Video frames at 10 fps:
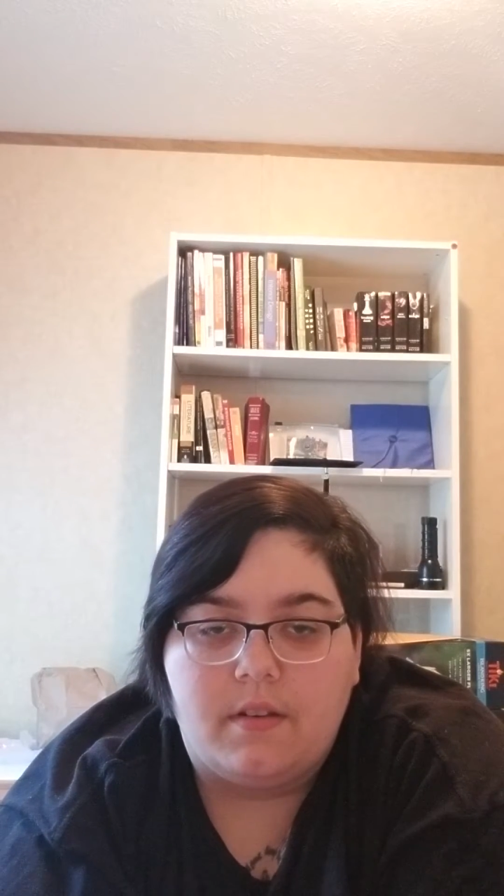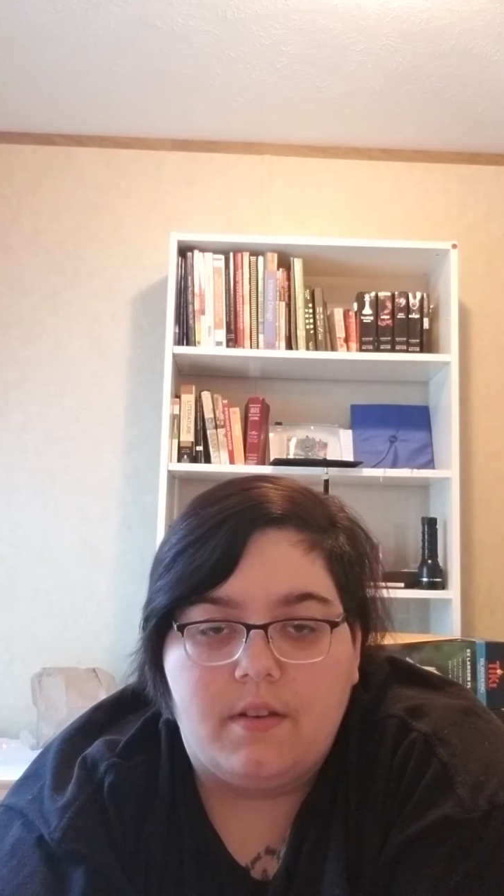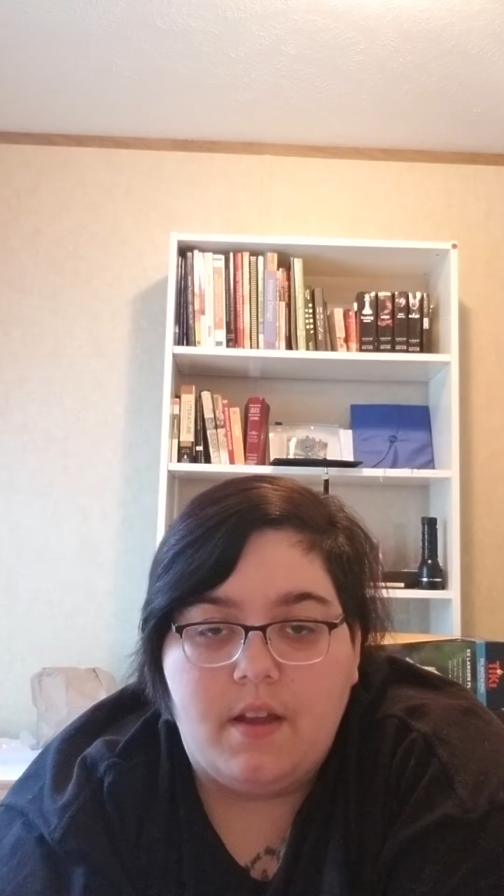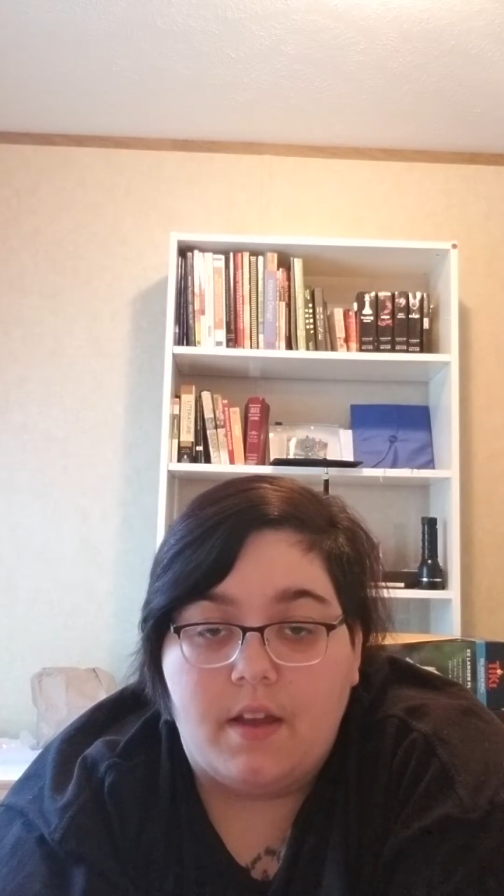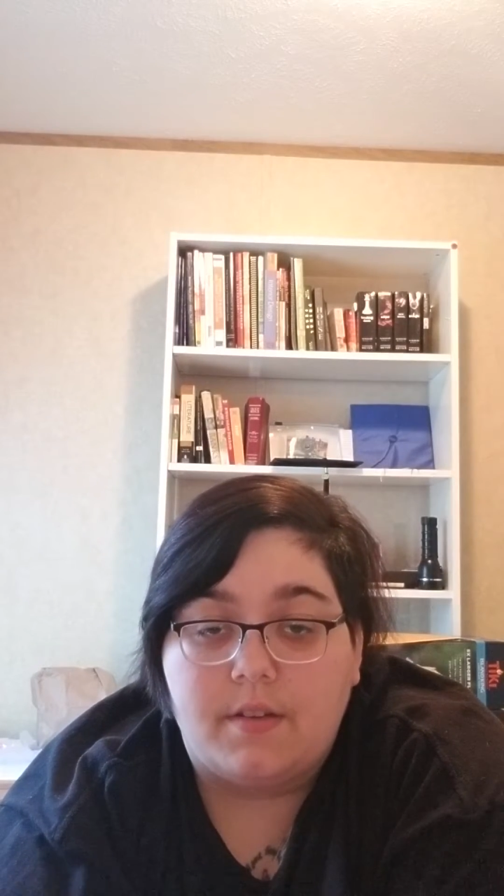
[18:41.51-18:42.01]

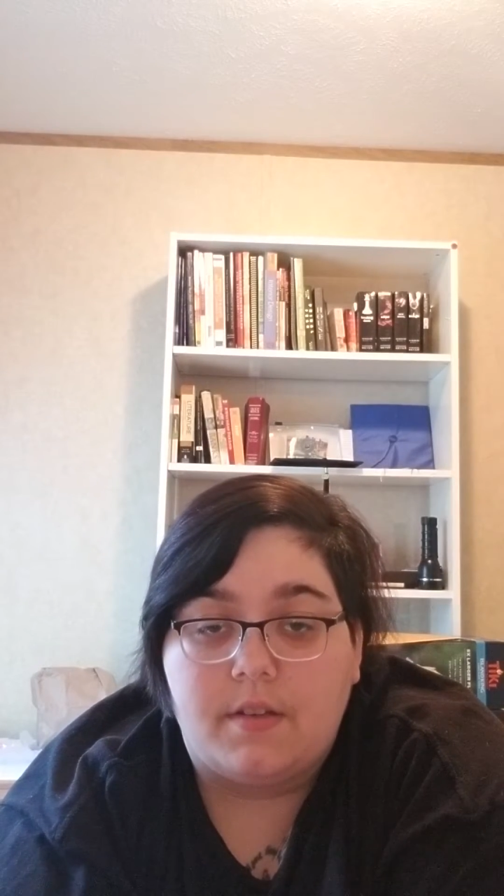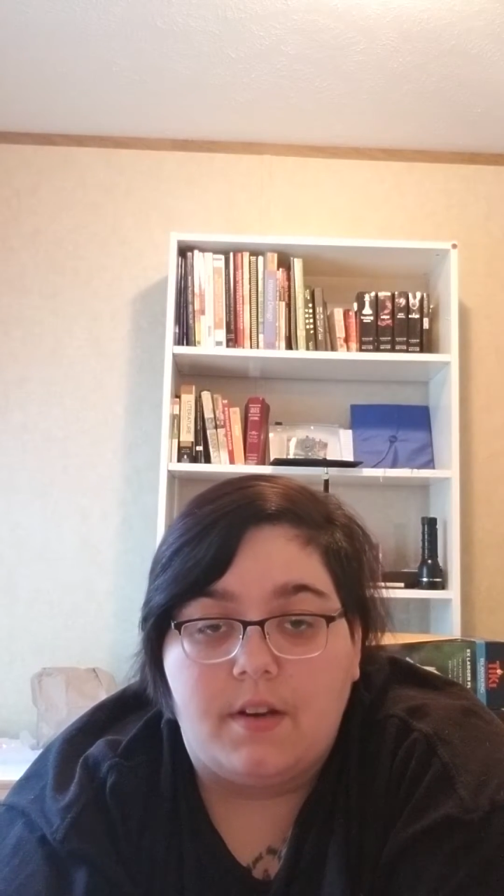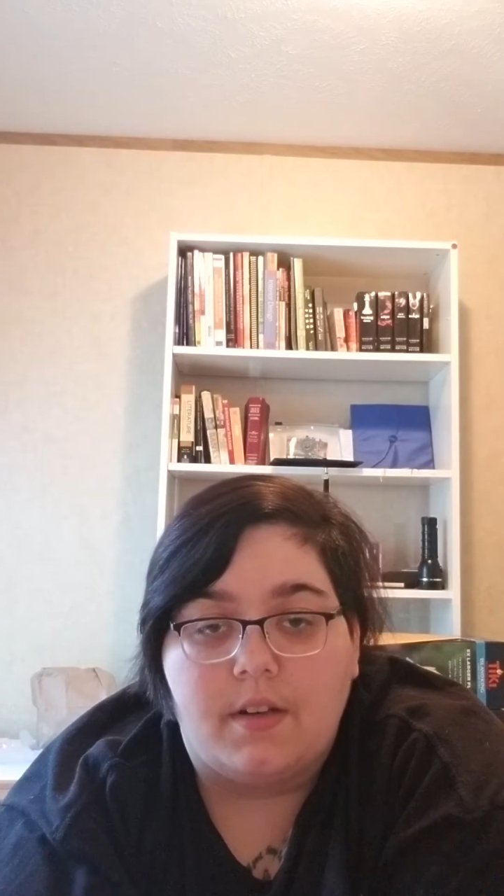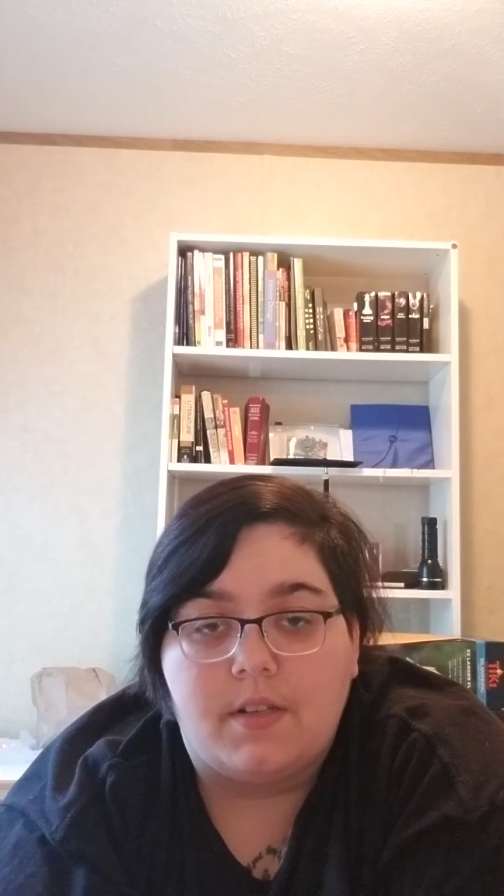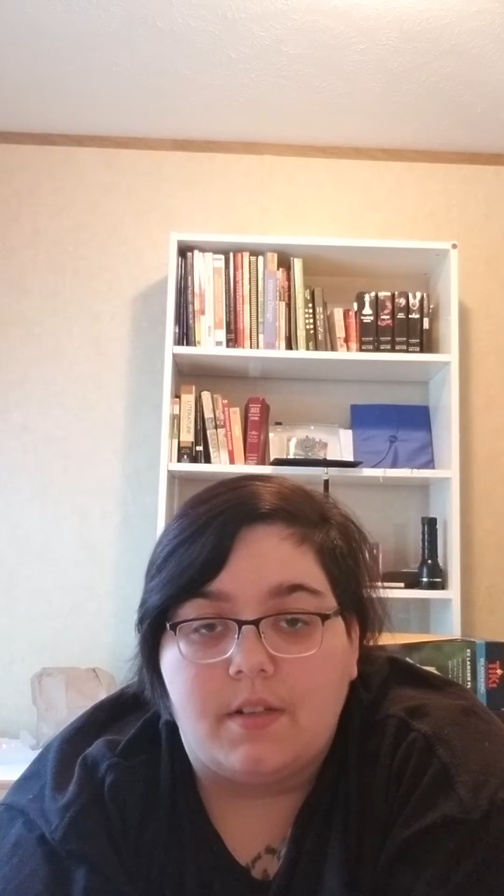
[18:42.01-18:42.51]
yes,
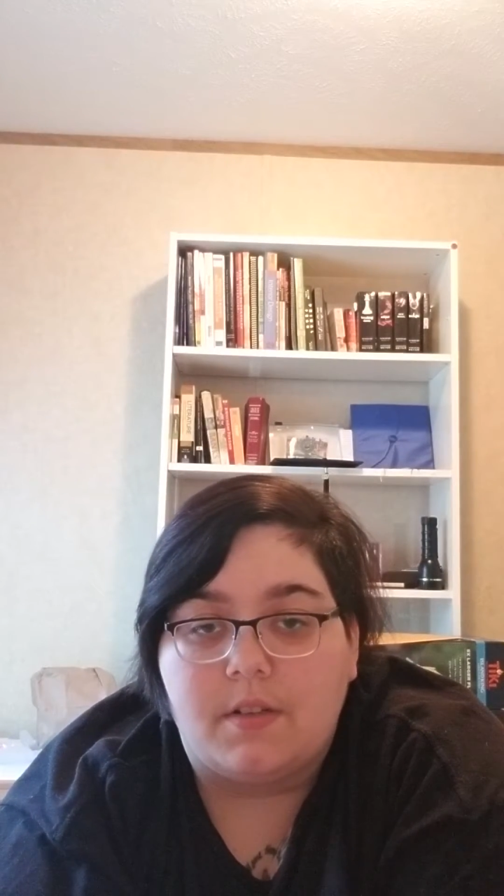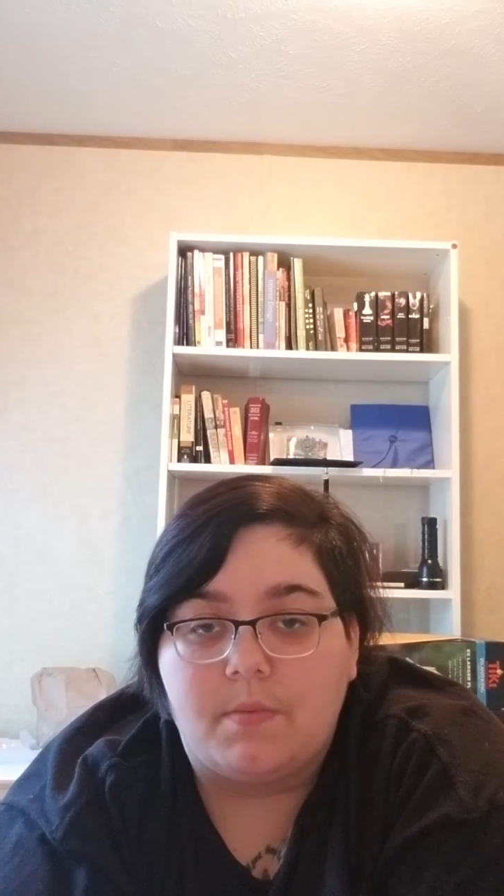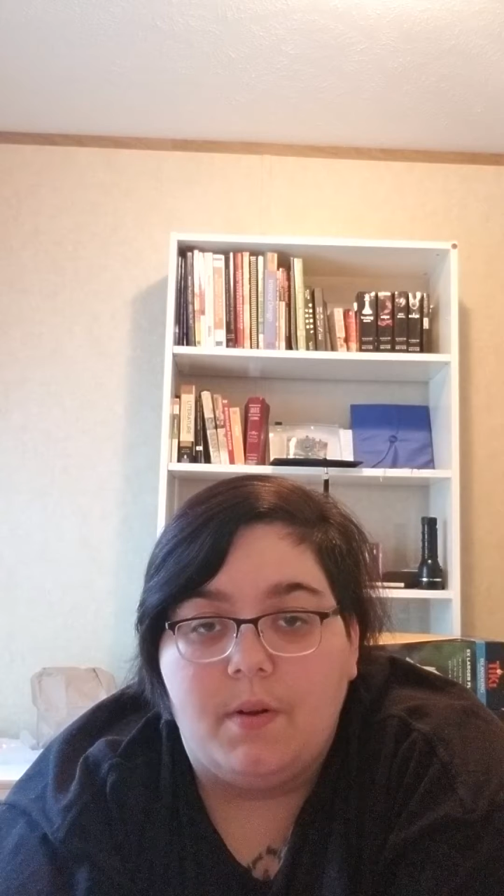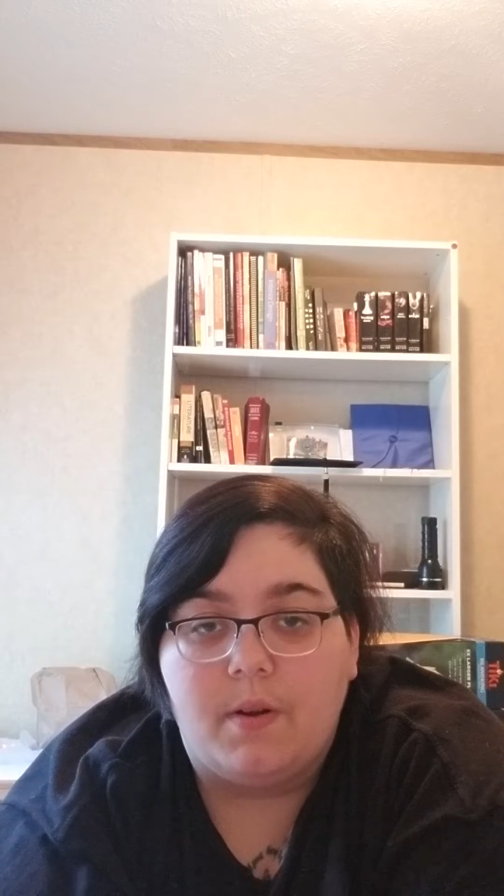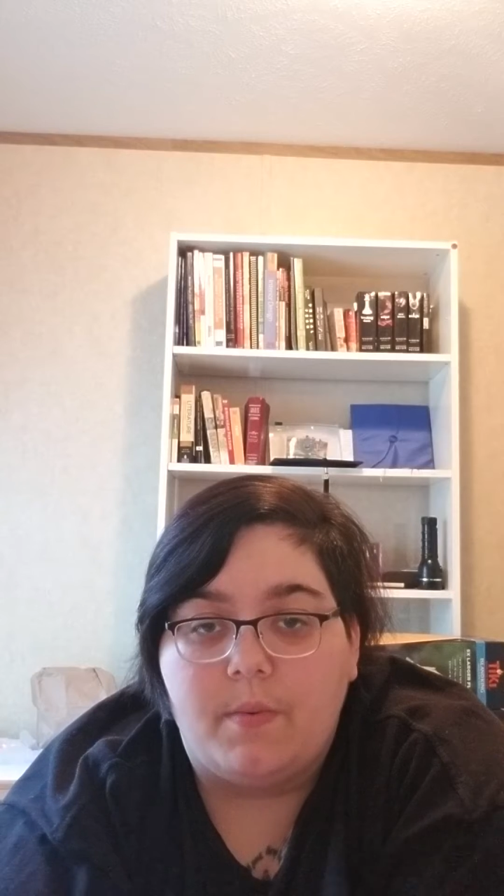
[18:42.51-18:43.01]
you can still
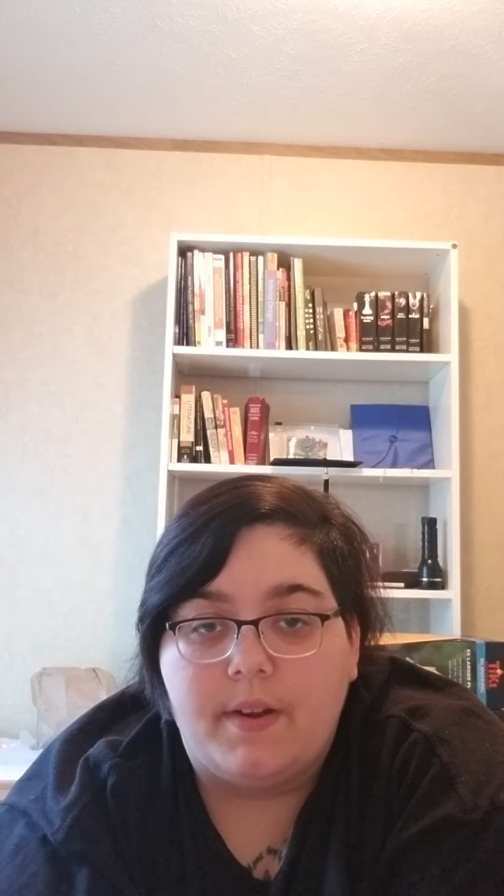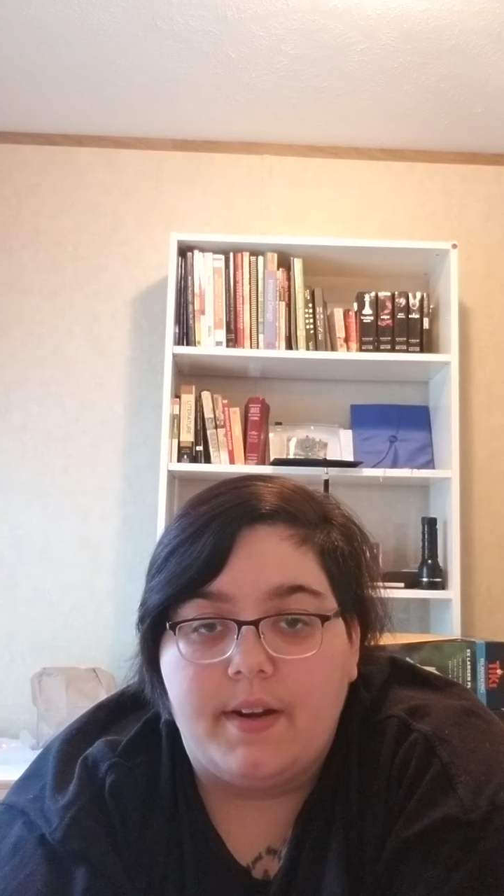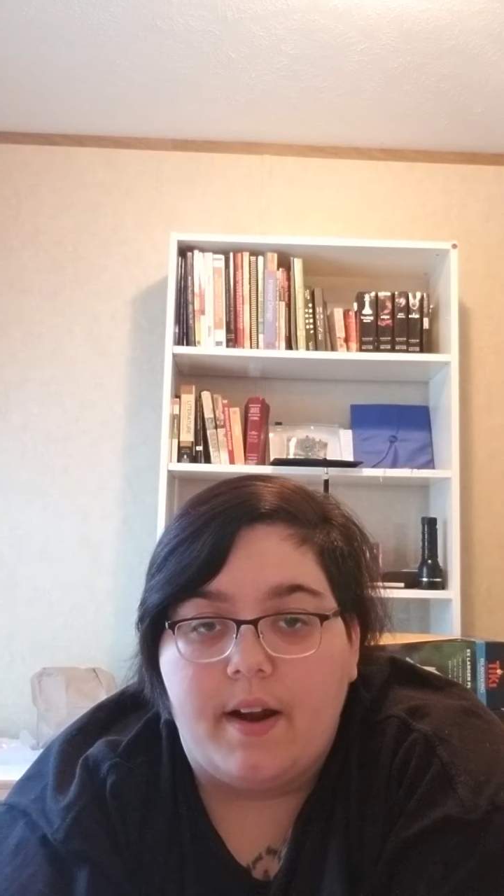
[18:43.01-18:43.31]
smoke weed